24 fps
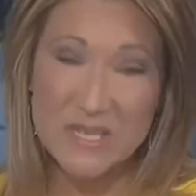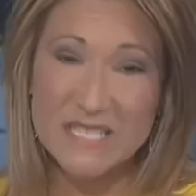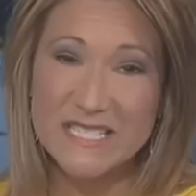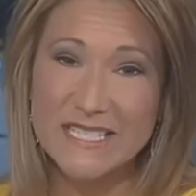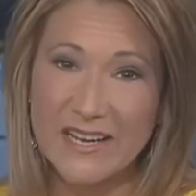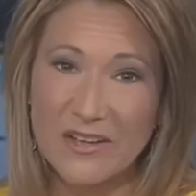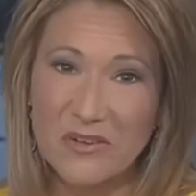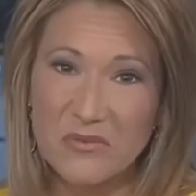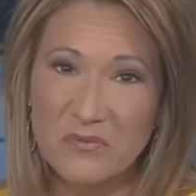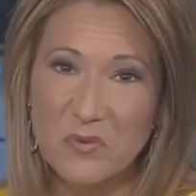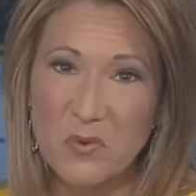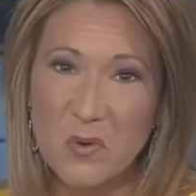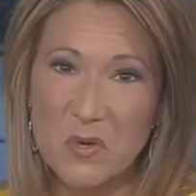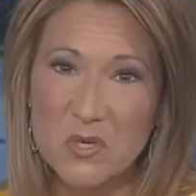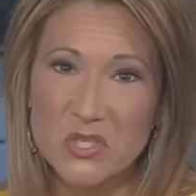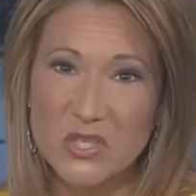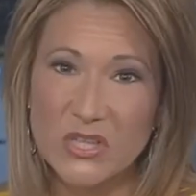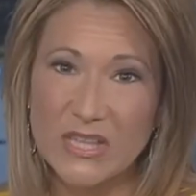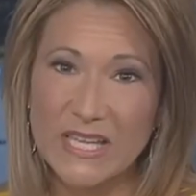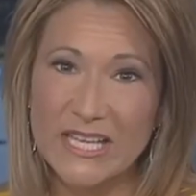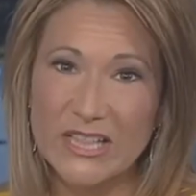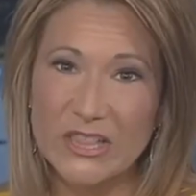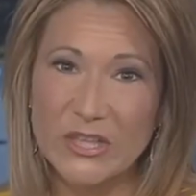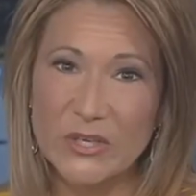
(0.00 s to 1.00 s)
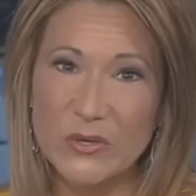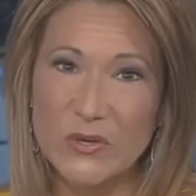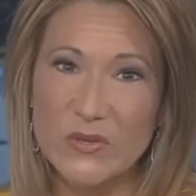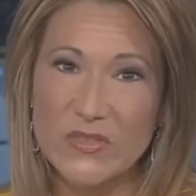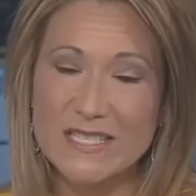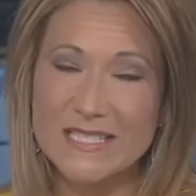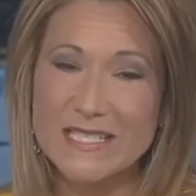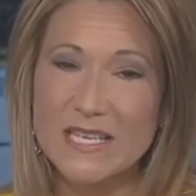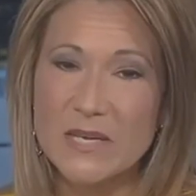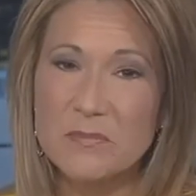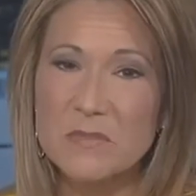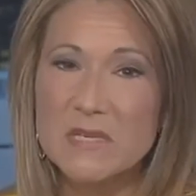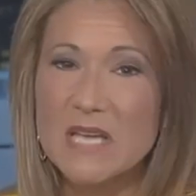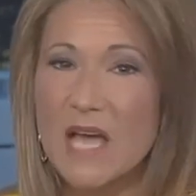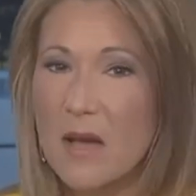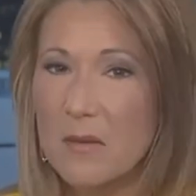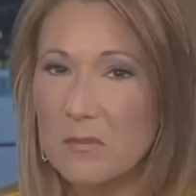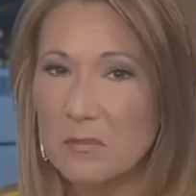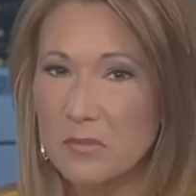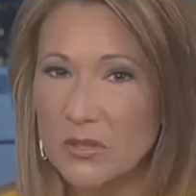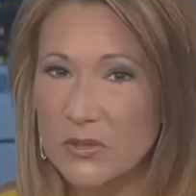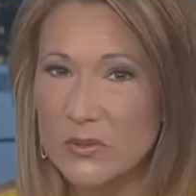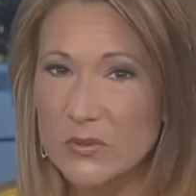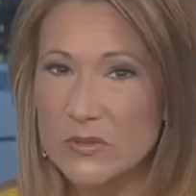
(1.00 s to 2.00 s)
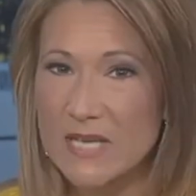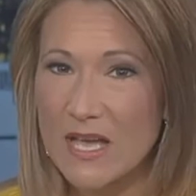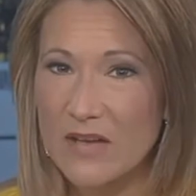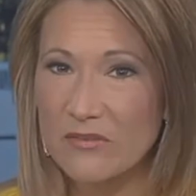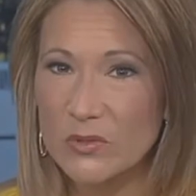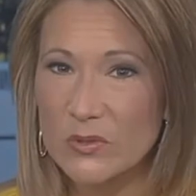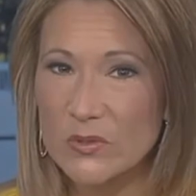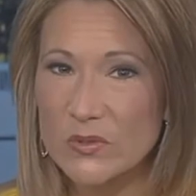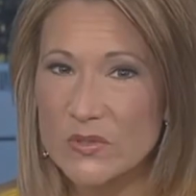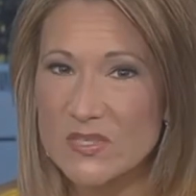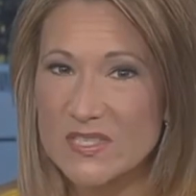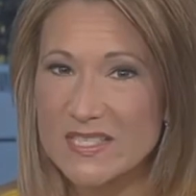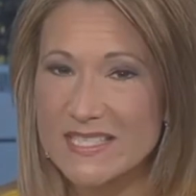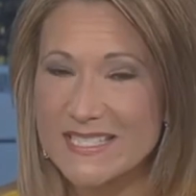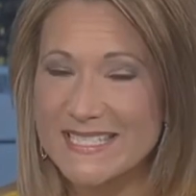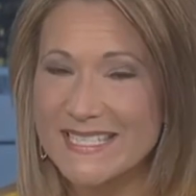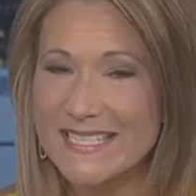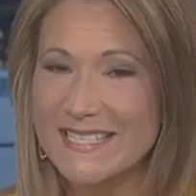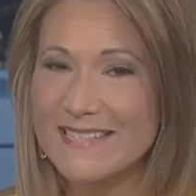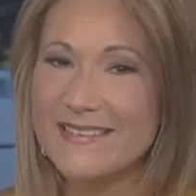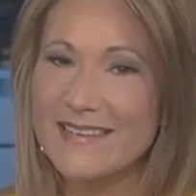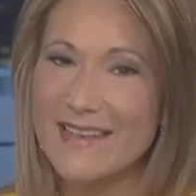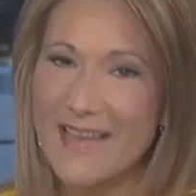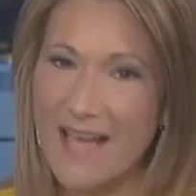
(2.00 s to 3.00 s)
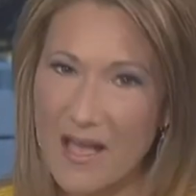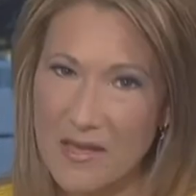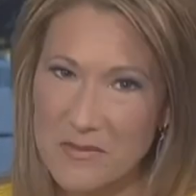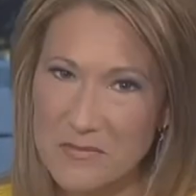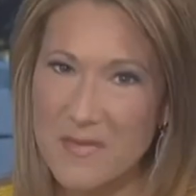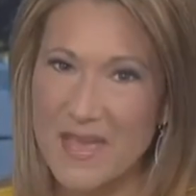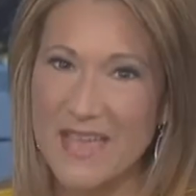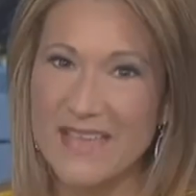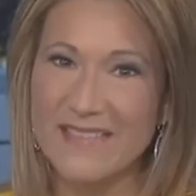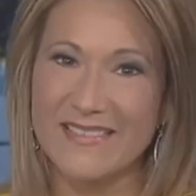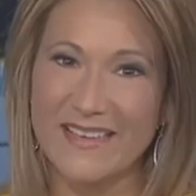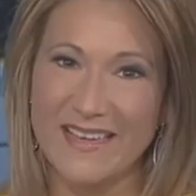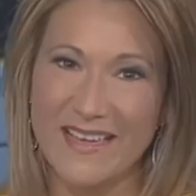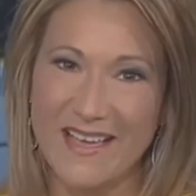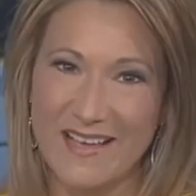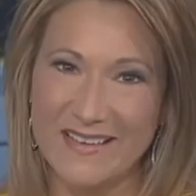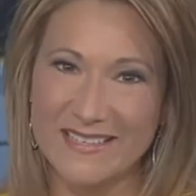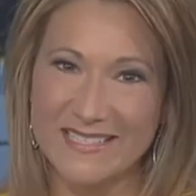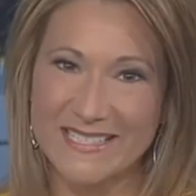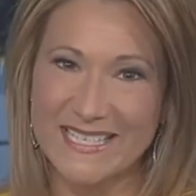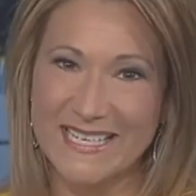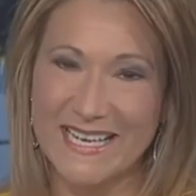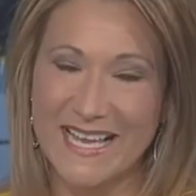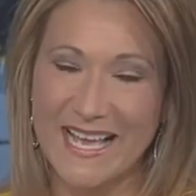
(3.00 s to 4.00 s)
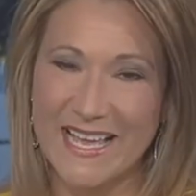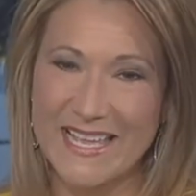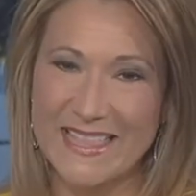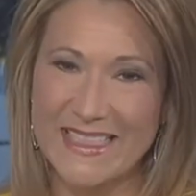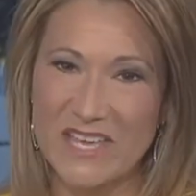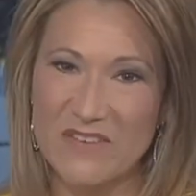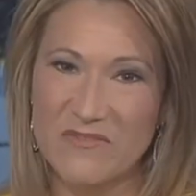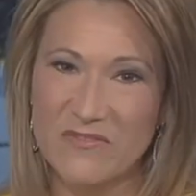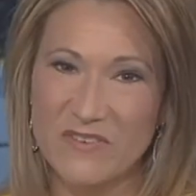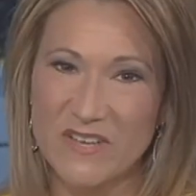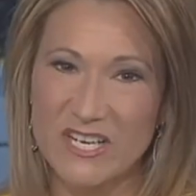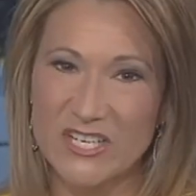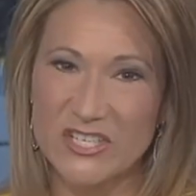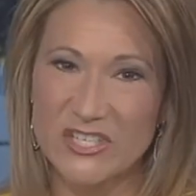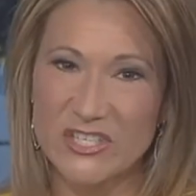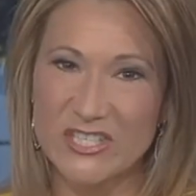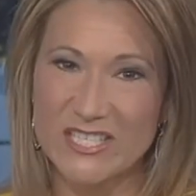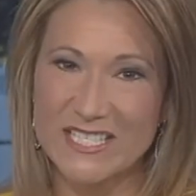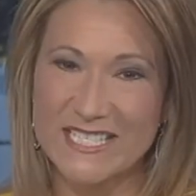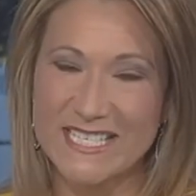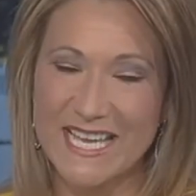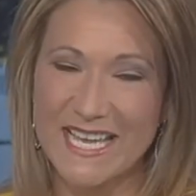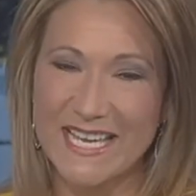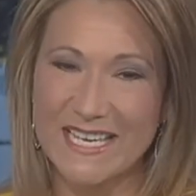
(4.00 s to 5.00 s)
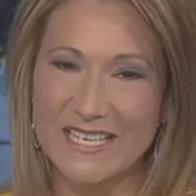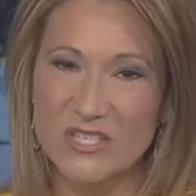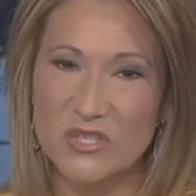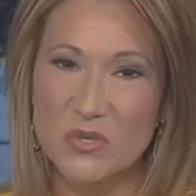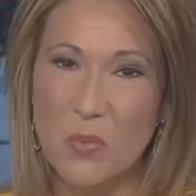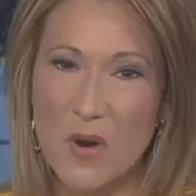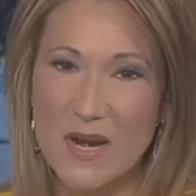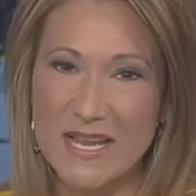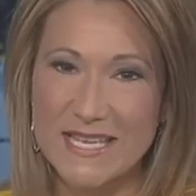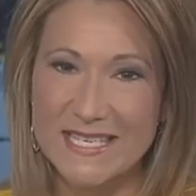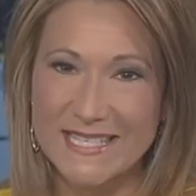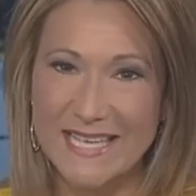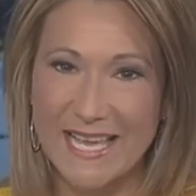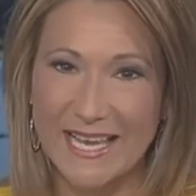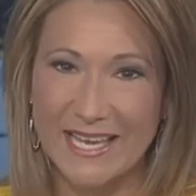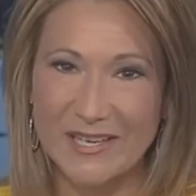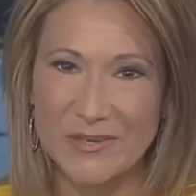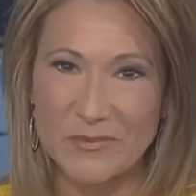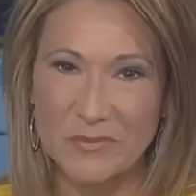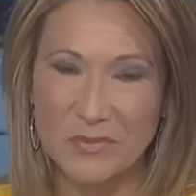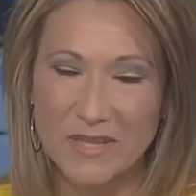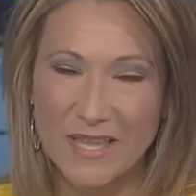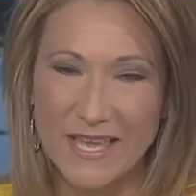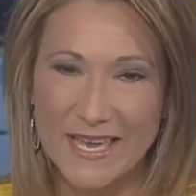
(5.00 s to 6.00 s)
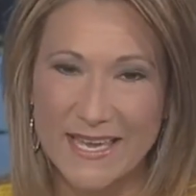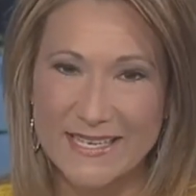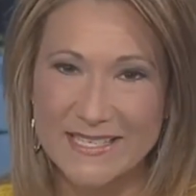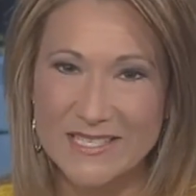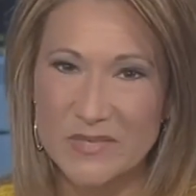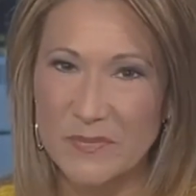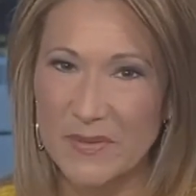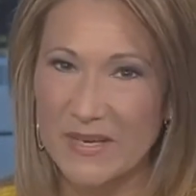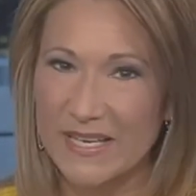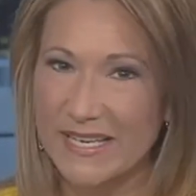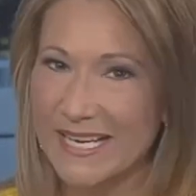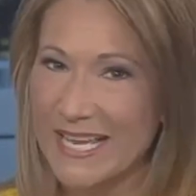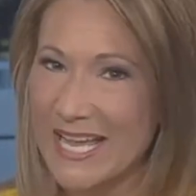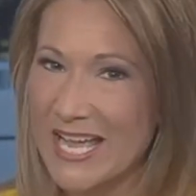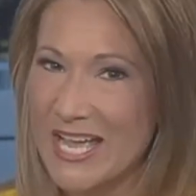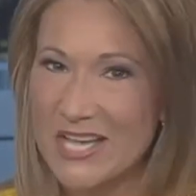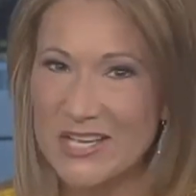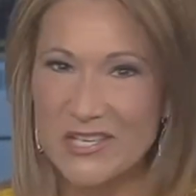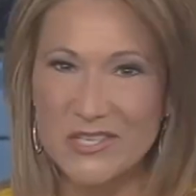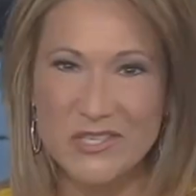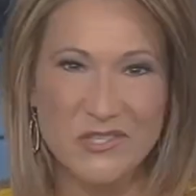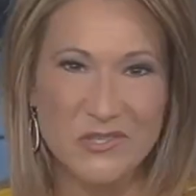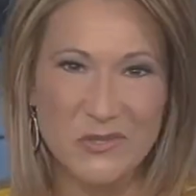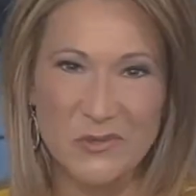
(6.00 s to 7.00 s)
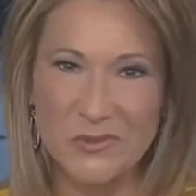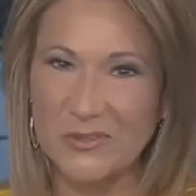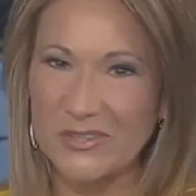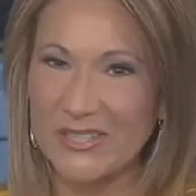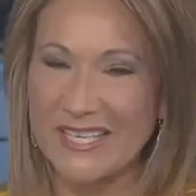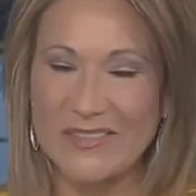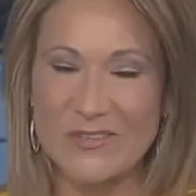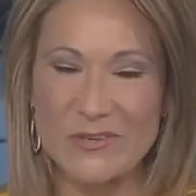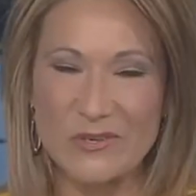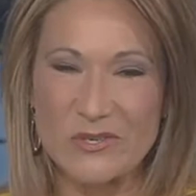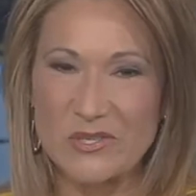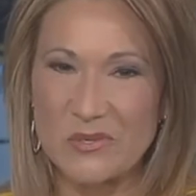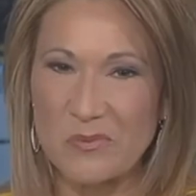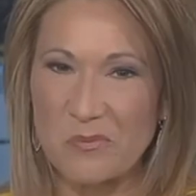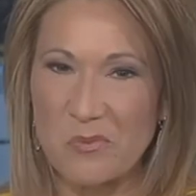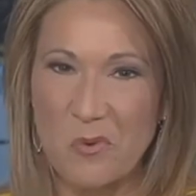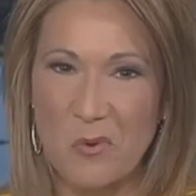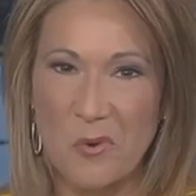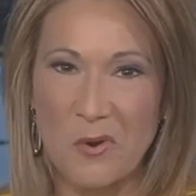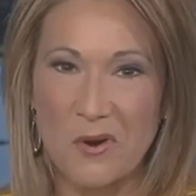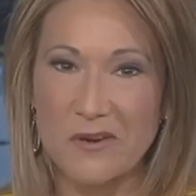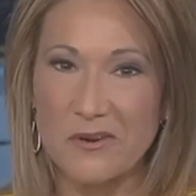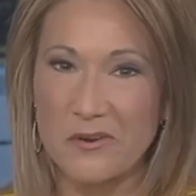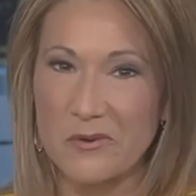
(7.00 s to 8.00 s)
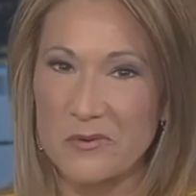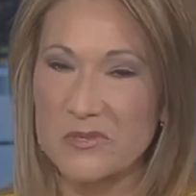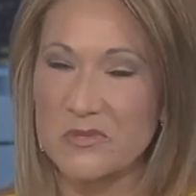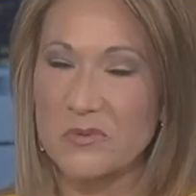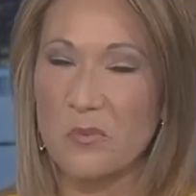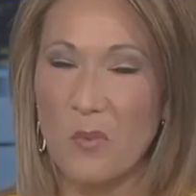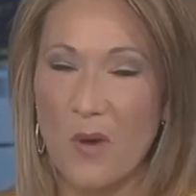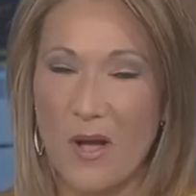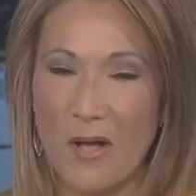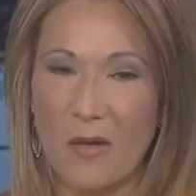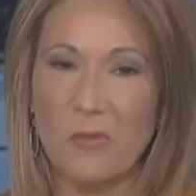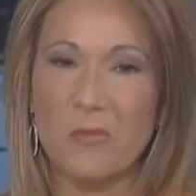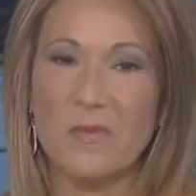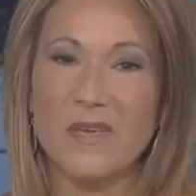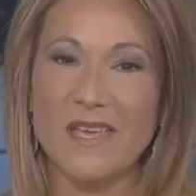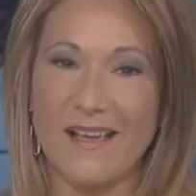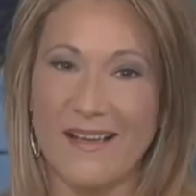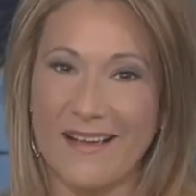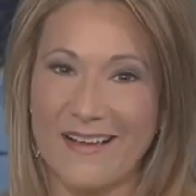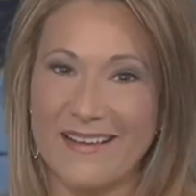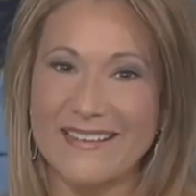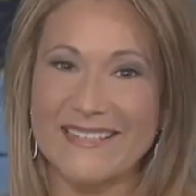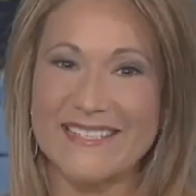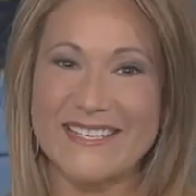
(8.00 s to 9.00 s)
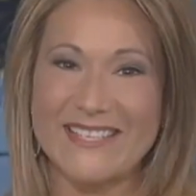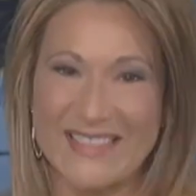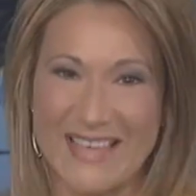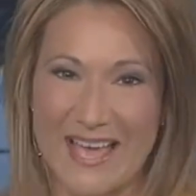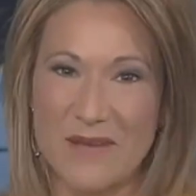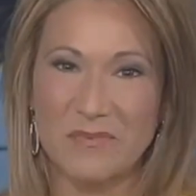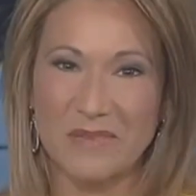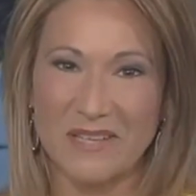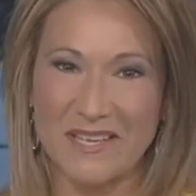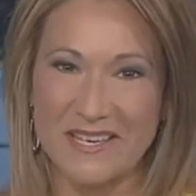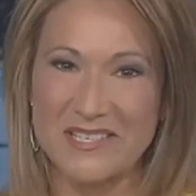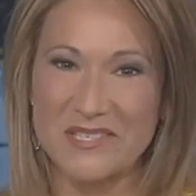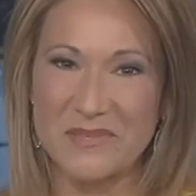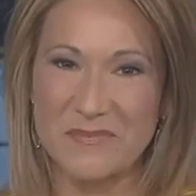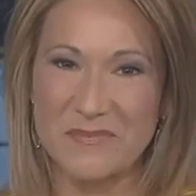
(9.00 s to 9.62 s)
Now, we did unfortunately learn the Tip Top Blue Devils did not make the cut tonight. They finished the day in twenty-second place, but certainly their support goes well beyond that